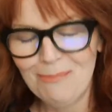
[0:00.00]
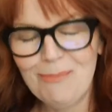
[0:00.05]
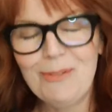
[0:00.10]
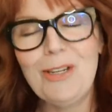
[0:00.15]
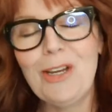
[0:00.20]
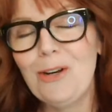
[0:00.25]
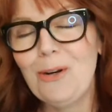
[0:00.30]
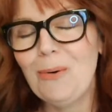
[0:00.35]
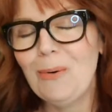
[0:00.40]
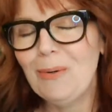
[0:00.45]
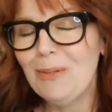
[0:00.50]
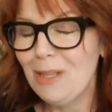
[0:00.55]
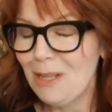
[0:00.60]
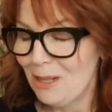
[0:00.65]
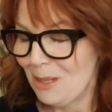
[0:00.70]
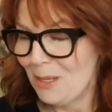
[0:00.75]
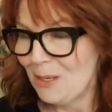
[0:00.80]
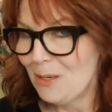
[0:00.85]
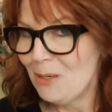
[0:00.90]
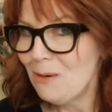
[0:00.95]
So
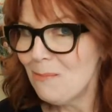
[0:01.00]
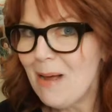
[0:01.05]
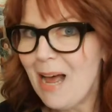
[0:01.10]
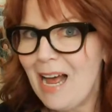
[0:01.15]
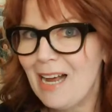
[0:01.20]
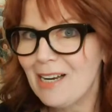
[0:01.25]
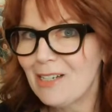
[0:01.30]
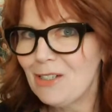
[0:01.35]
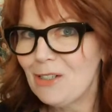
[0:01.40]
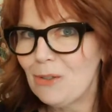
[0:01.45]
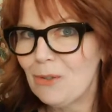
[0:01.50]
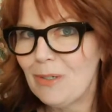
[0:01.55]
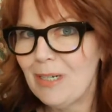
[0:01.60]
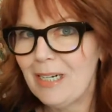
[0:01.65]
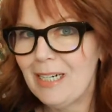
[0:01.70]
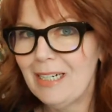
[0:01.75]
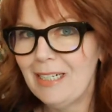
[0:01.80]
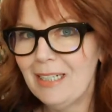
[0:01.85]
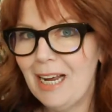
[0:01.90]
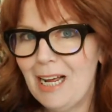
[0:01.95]
a little
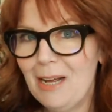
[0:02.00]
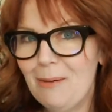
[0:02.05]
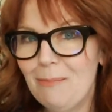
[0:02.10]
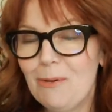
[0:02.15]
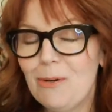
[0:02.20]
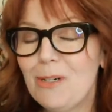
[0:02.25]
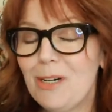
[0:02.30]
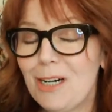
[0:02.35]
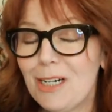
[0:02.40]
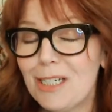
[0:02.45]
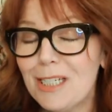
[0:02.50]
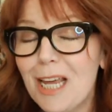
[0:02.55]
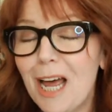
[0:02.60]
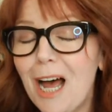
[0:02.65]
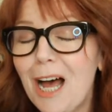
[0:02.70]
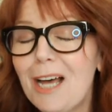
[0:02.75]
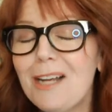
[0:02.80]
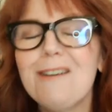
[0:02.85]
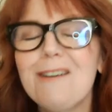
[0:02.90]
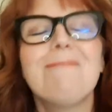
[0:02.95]
backstory, there were a
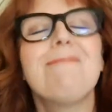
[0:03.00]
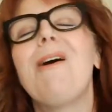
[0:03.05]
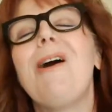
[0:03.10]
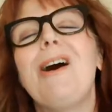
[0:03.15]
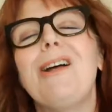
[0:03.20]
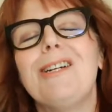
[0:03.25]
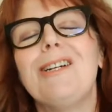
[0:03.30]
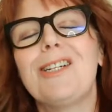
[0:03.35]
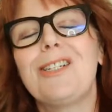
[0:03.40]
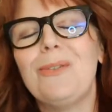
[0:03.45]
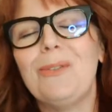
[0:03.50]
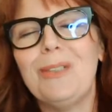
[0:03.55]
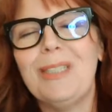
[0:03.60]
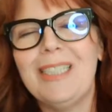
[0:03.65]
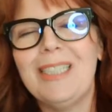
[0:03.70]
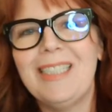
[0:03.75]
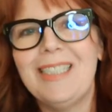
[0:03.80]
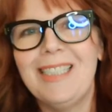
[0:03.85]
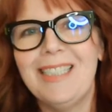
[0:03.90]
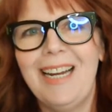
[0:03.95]
ton of products
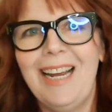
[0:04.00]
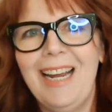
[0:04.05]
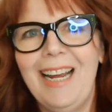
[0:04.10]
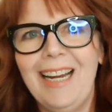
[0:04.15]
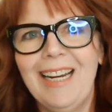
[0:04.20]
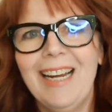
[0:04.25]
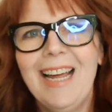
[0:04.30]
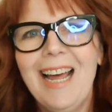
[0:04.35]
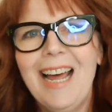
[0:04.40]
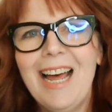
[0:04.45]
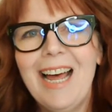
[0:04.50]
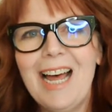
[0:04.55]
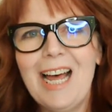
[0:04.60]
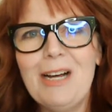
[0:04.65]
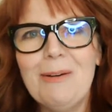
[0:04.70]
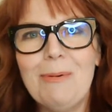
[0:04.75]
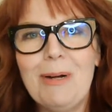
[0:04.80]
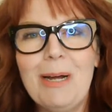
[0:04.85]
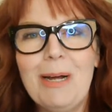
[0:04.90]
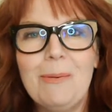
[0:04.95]
released today,
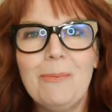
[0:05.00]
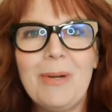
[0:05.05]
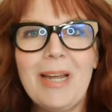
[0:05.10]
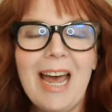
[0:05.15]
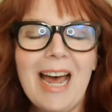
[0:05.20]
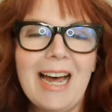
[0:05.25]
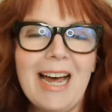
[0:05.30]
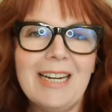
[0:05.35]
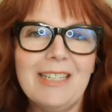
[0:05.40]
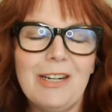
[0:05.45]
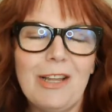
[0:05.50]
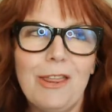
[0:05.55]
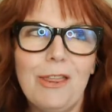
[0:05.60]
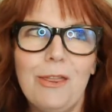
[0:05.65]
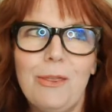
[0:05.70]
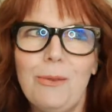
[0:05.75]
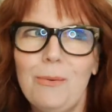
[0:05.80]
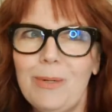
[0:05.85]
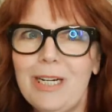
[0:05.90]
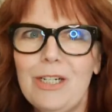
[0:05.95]
and we had
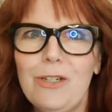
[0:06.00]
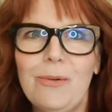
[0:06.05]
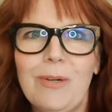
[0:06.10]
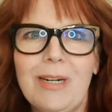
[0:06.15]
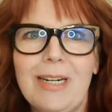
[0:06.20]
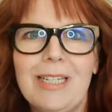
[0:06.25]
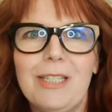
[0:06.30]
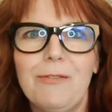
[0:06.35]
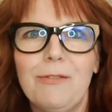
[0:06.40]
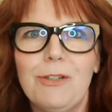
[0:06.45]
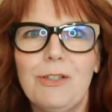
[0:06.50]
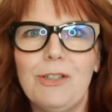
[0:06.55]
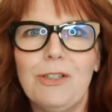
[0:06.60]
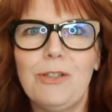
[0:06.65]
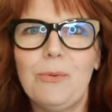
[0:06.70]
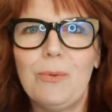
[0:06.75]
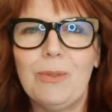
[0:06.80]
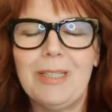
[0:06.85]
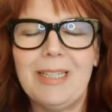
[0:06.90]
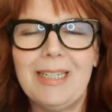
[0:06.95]
three
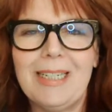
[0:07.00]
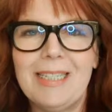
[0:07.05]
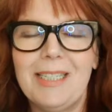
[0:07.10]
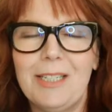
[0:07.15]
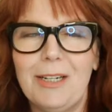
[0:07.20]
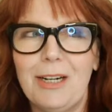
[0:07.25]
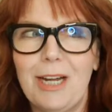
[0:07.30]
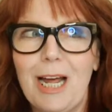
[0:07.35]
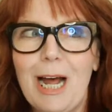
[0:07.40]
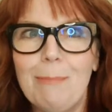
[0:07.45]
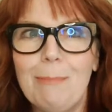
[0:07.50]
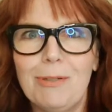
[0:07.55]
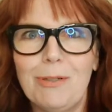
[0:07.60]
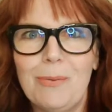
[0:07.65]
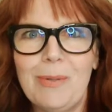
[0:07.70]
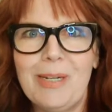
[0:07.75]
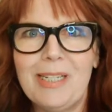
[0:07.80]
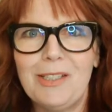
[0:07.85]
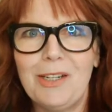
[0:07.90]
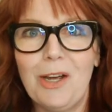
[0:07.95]
transfers released a couple
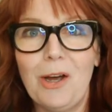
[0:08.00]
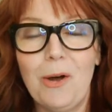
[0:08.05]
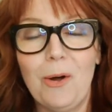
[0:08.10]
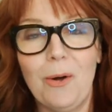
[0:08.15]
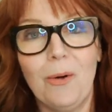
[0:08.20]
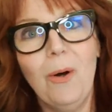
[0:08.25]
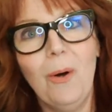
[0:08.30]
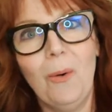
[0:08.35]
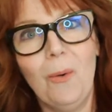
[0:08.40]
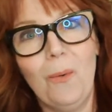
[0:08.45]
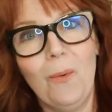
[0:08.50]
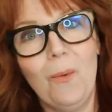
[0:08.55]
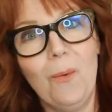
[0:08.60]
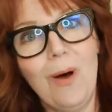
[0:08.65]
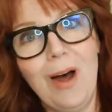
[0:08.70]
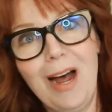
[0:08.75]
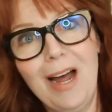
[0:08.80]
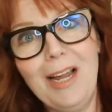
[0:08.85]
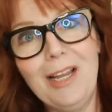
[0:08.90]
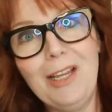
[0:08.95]
of weeks ago.
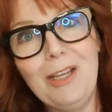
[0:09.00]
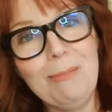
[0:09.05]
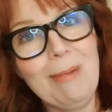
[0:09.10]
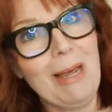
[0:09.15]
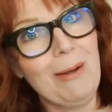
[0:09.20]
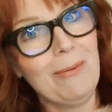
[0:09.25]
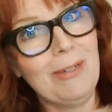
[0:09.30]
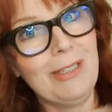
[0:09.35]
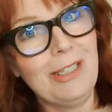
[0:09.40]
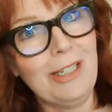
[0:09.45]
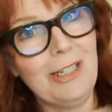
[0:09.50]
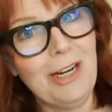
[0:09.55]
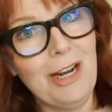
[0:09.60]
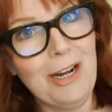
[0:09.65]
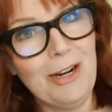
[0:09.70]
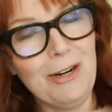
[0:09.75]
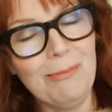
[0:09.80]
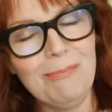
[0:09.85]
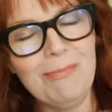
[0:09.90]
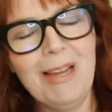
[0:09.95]
Why, you may want to
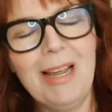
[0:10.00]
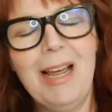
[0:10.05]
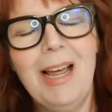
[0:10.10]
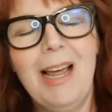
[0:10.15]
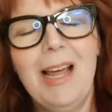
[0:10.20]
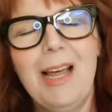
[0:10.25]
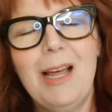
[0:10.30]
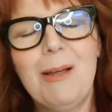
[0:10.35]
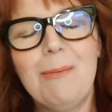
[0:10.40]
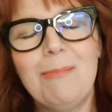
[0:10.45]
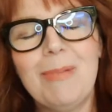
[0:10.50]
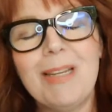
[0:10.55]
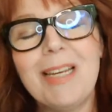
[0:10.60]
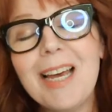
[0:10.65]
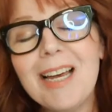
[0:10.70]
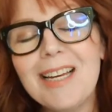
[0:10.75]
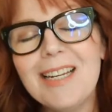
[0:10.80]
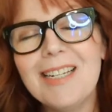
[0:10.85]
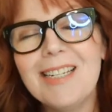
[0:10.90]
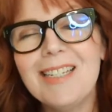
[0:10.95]
know?
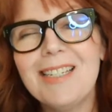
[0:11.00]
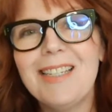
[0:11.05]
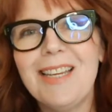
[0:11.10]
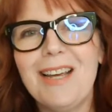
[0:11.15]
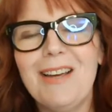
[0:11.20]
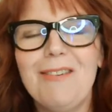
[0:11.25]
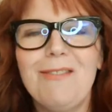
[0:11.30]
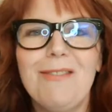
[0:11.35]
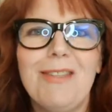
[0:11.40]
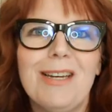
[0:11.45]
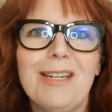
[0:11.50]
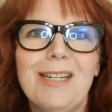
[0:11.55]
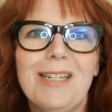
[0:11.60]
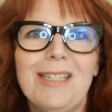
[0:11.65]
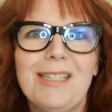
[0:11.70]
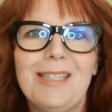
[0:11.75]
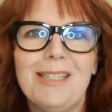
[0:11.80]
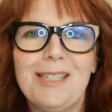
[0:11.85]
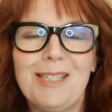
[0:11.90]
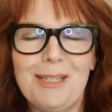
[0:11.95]
Because of
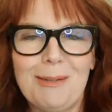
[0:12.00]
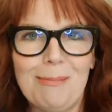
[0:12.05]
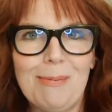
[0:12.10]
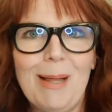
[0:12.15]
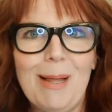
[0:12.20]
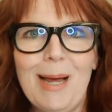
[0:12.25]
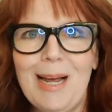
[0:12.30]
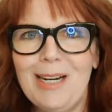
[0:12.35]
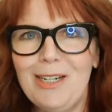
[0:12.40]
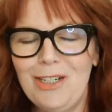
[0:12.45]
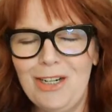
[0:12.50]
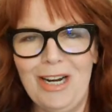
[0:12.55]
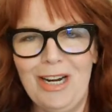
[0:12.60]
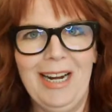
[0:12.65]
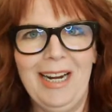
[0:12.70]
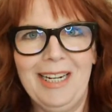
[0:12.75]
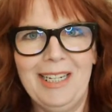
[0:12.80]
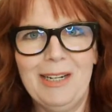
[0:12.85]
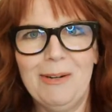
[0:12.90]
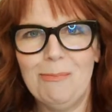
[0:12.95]
the supply
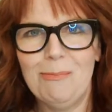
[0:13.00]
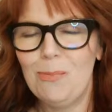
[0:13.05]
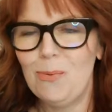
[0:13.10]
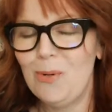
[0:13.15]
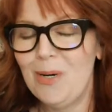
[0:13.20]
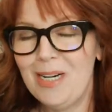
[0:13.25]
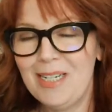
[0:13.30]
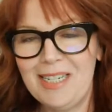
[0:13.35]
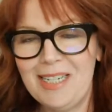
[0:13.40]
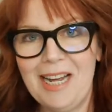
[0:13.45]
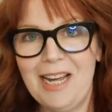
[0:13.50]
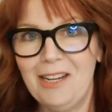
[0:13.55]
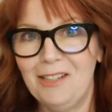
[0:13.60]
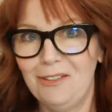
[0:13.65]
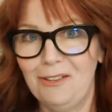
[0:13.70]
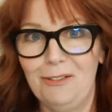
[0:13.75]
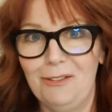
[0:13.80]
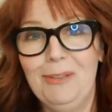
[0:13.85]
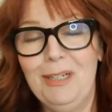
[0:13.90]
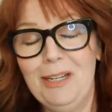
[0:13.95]
chain
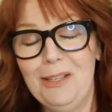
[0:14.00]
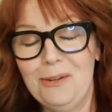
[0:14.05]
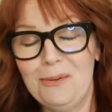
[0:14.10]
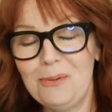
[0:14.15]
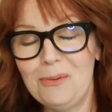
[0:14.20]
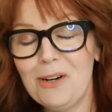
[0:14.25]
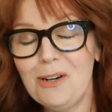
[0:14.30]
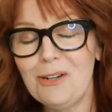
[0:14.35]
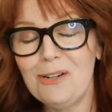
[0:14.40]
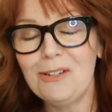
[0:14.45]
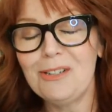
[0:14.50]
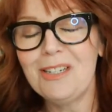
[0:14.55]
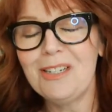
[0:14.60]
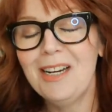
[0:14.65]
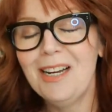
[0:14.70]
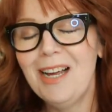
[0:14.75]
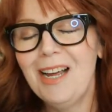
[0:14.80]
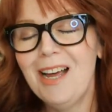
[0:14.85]
breakdown around the world.